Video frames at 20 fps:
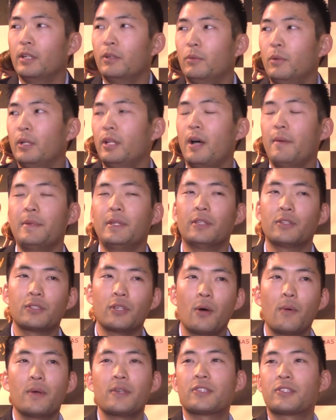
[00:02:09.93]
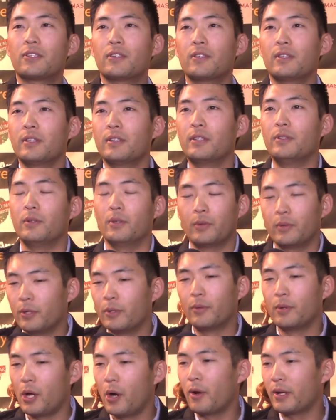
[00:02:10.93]
Well, I mean, there's always, you
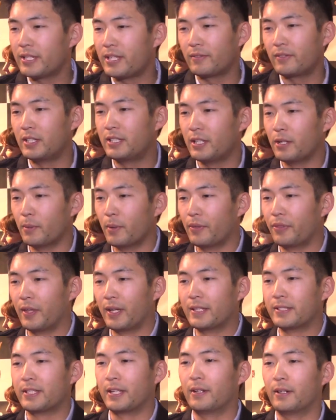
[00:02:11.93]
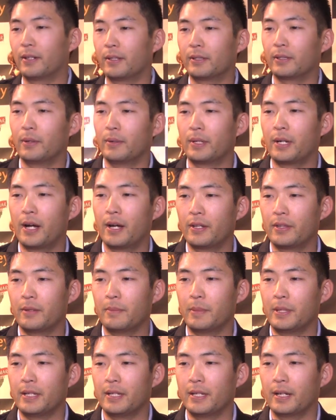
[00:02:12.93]
know, we always have to deal with things that are going on in
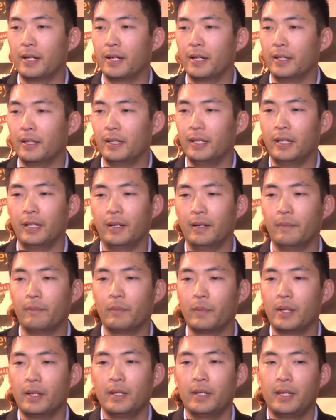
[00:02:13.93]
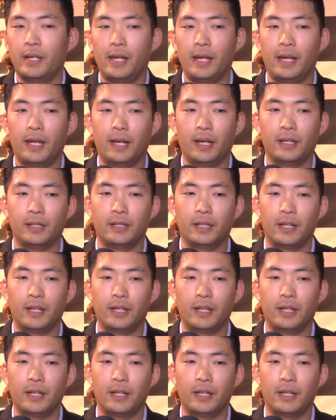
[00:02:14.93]
the media and